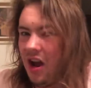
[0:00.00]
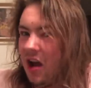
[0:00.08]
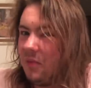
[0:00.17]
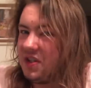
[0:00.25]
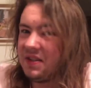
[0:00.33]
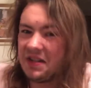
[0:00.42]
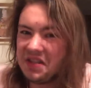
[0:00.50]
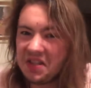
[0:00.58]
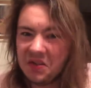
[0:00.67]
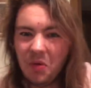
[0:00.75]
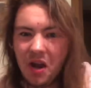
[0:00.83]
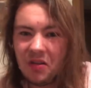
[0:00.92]
I'm just a
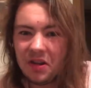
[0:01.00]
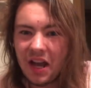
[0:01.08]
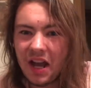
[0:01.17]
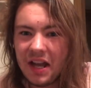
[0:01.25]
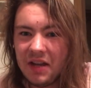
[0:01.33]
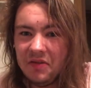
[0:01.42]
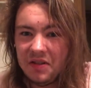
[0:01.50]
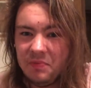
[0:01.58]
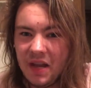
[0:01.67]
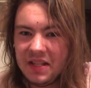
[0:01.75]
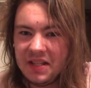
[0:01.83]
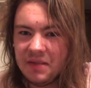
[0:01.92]
swell guy who's
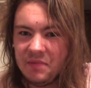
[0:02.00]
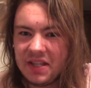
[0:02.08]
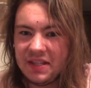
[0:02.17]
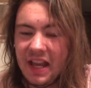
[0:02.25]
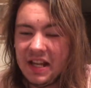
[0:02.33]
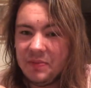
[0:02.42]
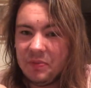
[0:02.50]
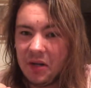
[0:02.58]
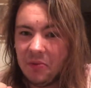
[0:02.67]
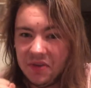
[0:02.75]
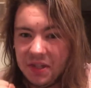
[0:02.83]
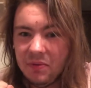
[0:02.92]
made some mistakes, but
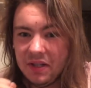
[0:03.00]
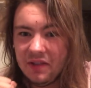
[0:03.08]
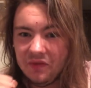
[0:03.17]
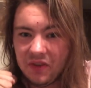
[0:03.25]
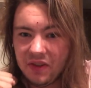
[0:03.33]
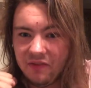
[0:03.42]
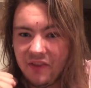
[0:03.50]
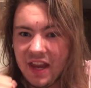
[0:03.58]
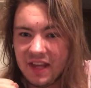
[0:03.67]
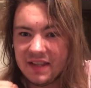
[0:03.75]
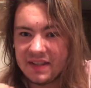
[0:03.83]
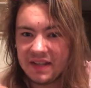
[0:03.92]
I'm doing it for the
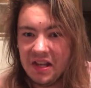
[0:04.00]
fans.